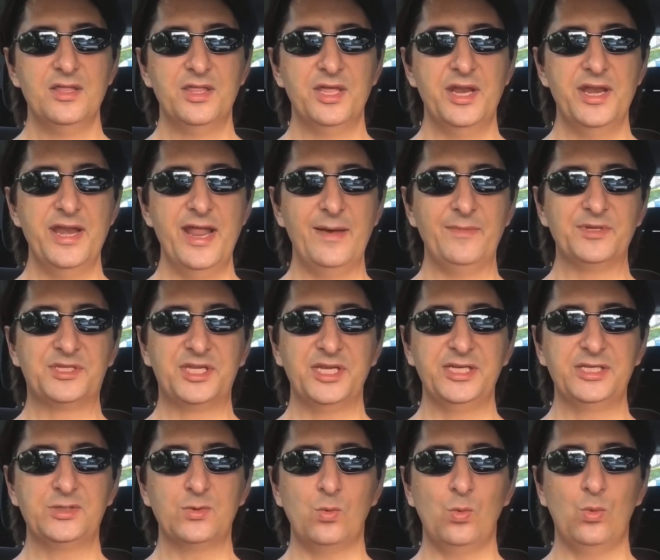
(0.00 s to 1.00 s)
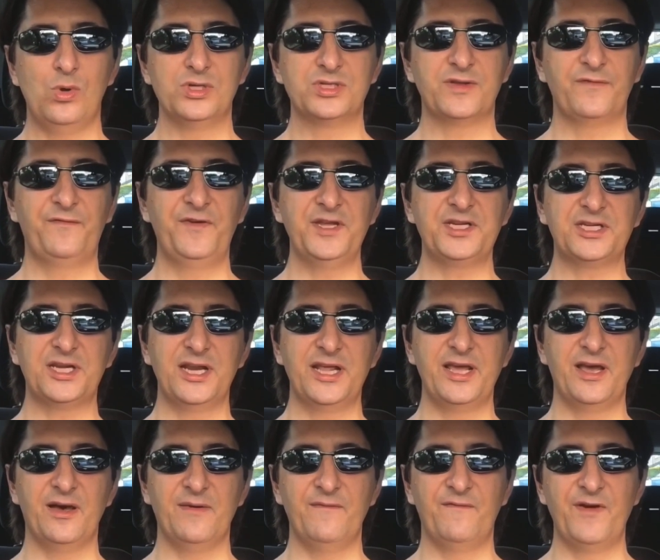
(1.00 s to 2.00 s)
The Nemesis was
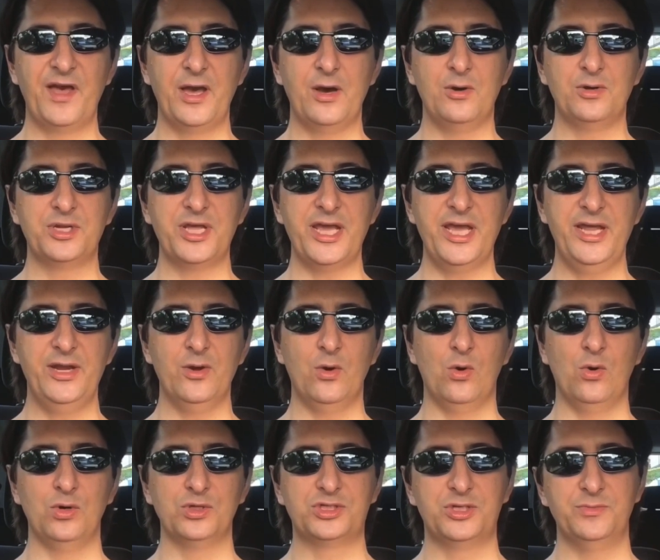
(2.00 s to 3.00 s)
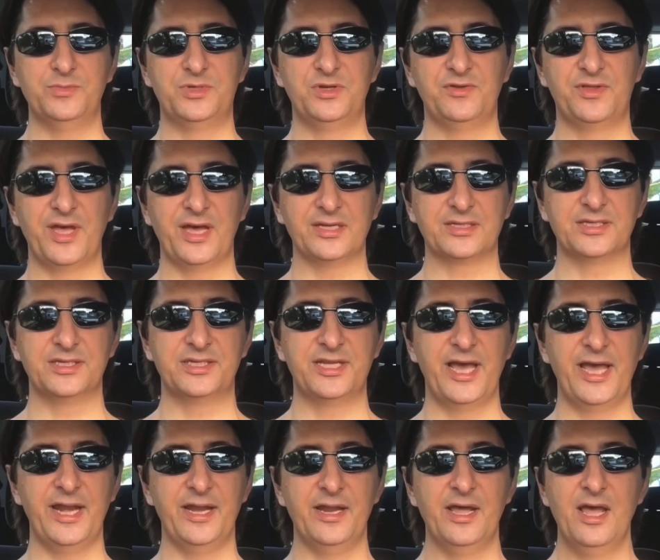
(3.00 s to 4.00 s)
officially unveiled in autumn two thousand
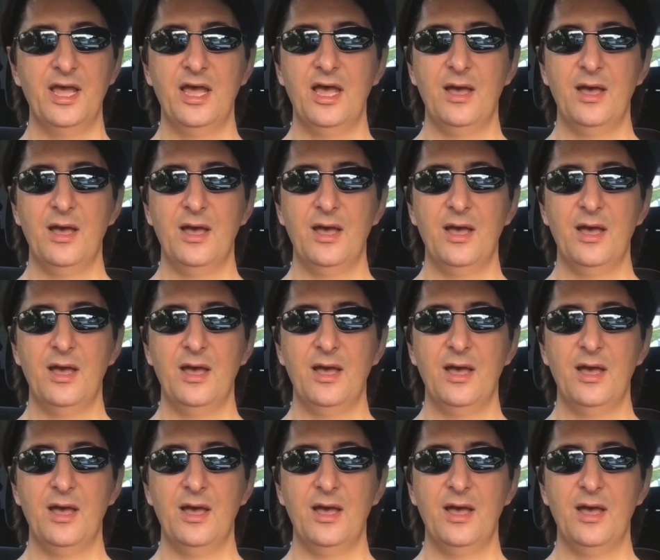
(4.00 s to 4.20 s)
ten,